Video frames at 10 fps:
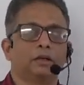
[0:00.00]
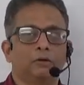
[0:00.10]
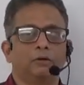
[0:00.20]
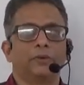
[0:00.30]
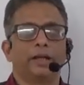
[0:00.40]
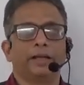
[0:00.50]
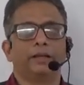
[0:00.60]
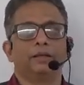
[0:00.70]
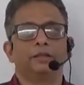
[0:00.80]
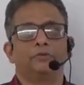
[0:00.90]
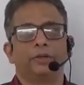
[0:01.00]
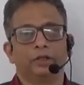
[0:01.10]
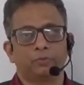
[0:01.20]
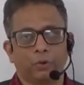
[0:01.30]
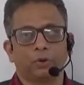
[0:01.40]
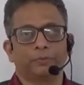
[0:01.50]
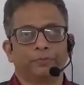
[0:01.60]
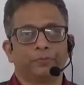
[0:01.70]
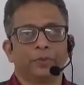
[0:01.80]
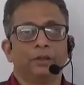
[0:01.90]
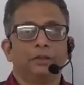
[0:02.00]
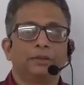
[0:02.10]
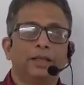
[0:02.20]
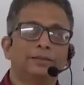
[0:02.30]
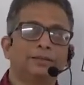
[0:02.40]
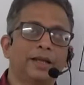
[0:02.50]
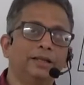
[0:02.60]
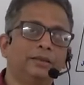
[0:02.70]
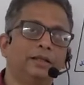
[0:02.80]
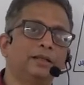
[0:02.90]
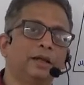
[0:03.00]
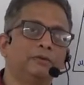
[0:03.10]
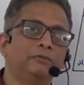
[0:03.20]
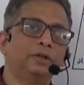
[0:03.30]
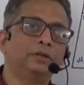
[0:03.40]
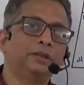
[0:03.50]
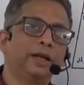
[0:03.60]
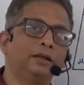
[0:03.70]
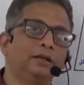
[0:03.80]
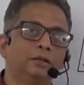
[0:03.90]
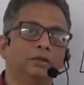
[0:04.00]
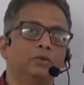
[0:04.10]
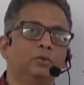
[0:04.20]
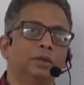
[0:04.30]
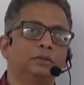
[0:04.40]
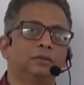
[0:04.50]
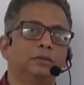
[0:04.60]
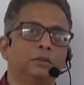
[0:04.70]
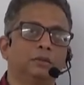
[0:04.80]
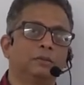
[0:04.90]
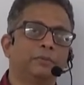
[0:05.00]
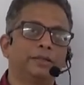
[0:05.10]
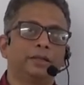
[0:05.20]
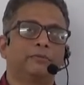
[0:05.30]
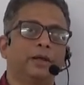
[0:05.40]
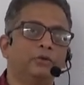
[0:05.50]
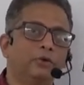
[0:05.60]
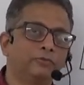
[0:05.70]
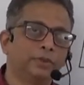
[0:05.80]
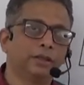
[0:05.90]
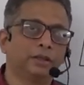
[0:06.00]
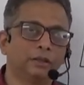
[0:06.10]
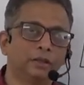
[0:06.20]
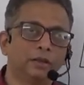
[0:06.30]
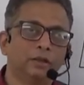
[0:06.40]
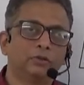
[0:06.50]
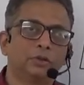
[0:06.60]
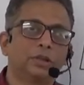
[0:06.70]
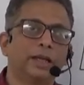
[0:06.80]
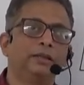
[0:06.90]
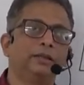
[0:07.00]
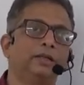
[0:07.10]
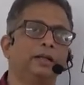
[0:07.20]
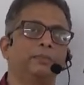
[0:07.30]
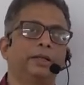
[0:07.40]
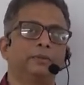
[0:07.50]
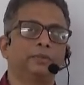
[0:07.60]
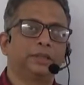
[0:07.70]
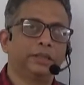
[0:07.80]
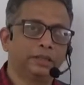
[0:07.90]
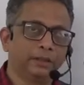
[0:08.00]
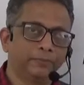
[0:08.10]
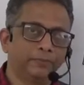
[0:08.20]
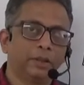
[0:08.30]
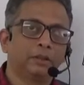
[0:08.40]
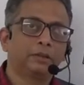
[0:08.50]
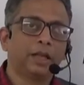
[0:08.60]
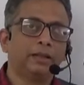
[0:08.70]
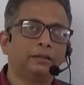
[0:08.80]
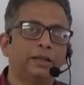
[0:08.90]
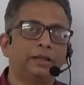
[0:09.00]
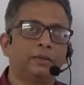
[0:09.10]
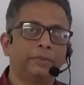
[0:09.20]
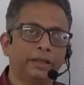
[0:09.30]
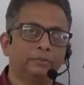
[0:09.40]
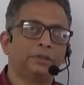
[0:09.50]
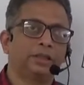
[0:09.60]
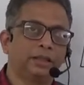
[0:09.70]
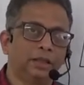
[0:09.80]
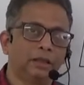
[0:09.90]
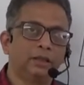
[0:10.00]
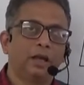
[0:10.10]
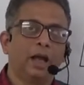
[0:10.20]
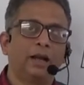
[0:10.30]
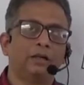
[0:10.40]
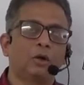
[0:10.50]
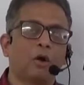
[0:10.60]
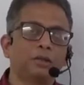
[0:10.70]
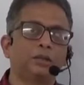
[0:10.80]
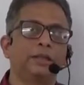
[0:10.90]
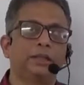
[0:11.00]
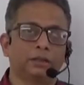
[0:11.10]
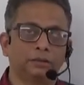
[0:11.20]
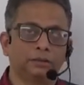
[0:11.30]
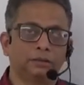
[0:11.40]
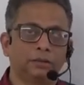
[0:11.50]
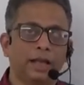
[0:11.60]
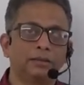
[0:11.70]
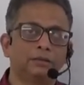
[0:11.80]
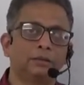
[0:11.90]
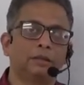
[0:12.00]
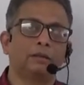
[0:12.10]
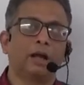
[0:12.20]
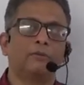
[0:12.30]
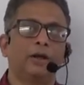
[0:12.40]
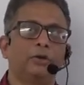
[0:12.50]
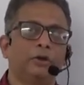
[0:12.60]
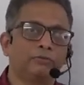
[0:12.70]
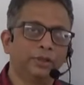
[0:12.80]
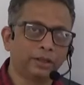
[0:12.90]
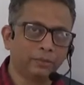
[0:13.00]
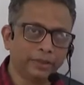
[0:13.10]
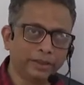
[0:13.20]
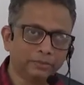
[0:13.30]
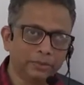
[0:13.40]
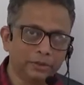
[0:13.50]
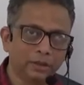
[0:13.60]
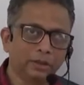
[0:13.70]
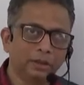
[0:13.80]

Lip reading: of an angle is very small, then sine theta will tend towards the basic value of theta. So sine theta becomes theta, tan theta becomes theta, and cos theta, as the value of theta becomes